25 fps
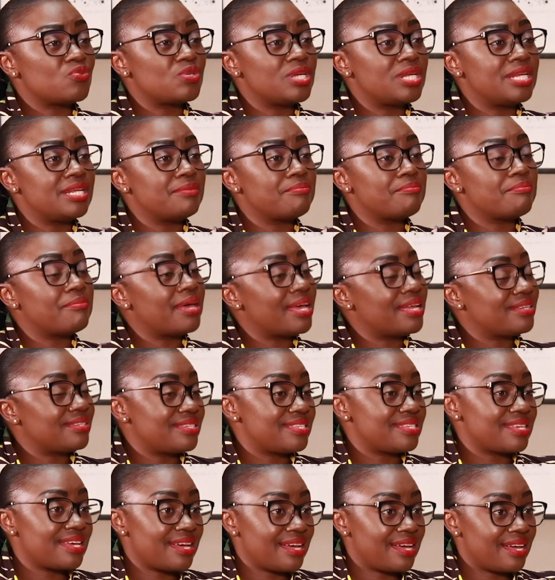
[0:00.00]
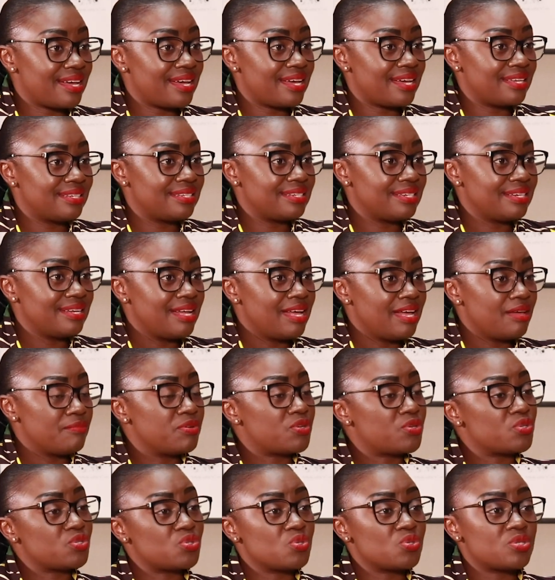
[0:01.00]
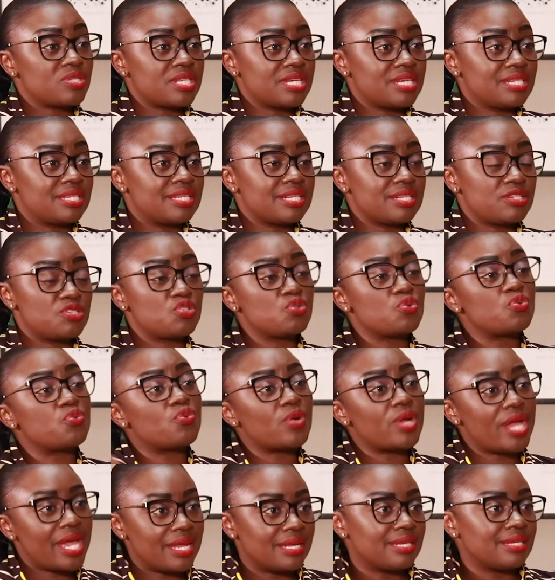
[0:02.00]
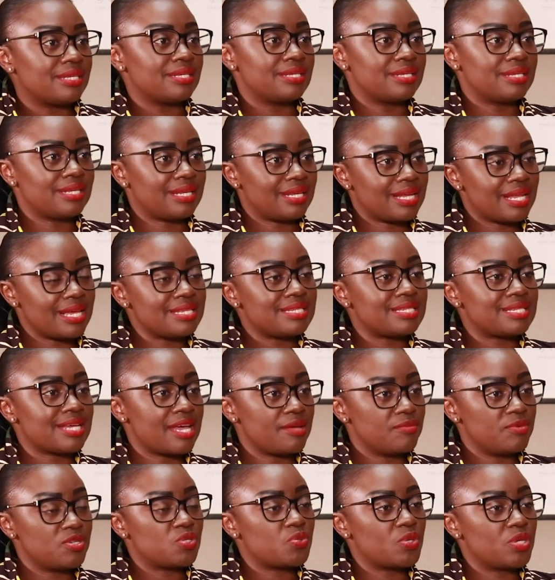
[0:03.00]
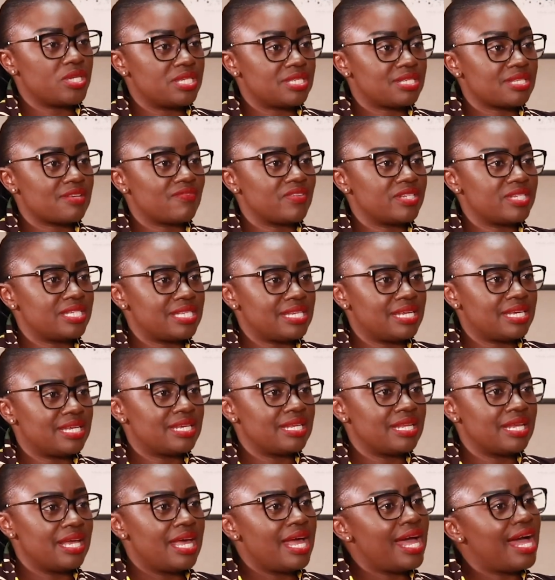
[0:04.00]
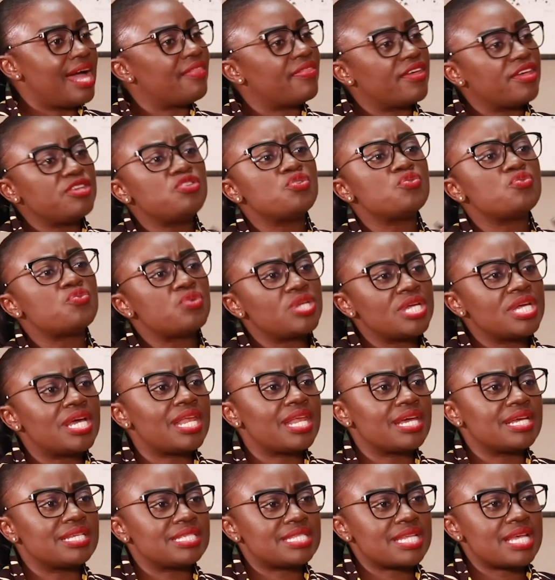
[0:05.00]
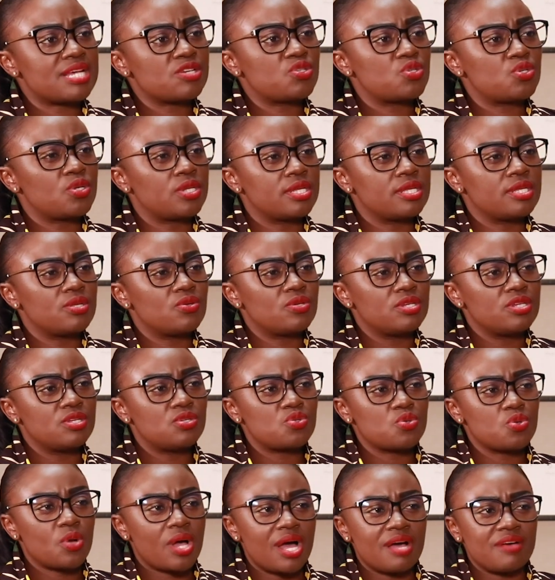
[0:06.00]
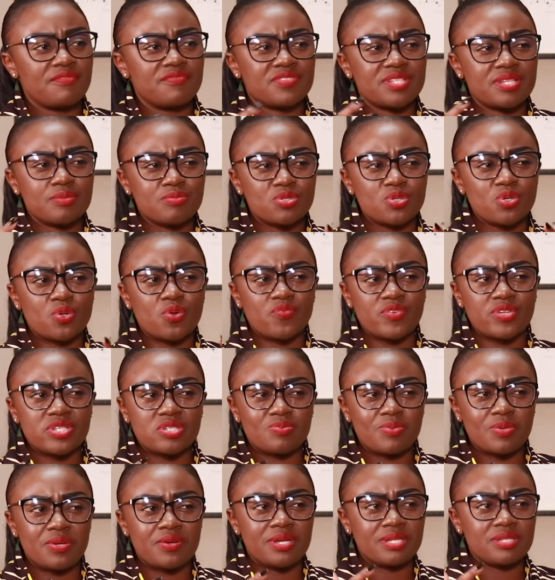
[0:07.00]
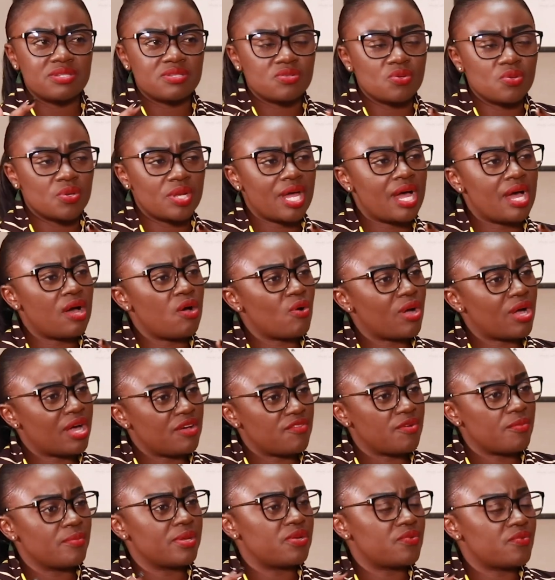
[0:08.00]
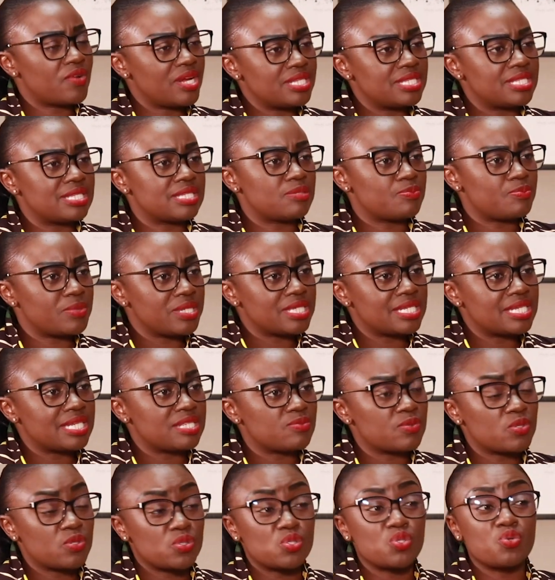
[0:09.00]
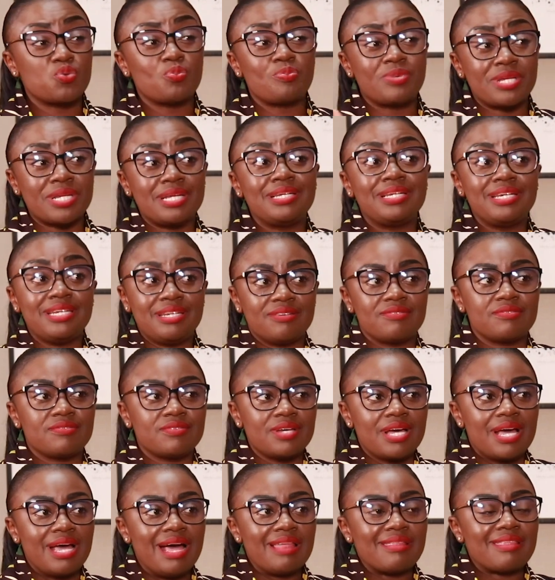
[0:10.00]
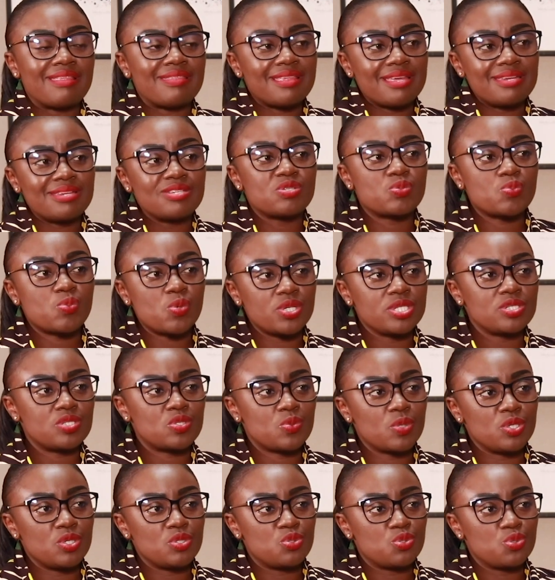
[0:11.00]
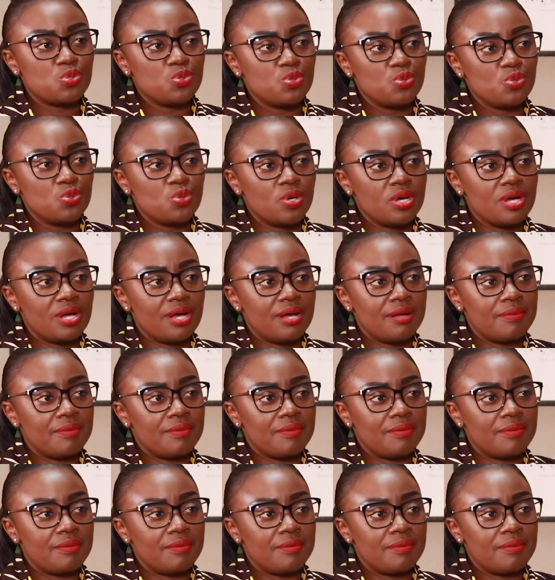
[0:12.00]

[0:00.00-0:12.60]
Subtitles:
really mentored, because you said that you ran last time in 2017, and then you realized actually you need to have some sort of experience on how government runs its business, because you believe that is what is going to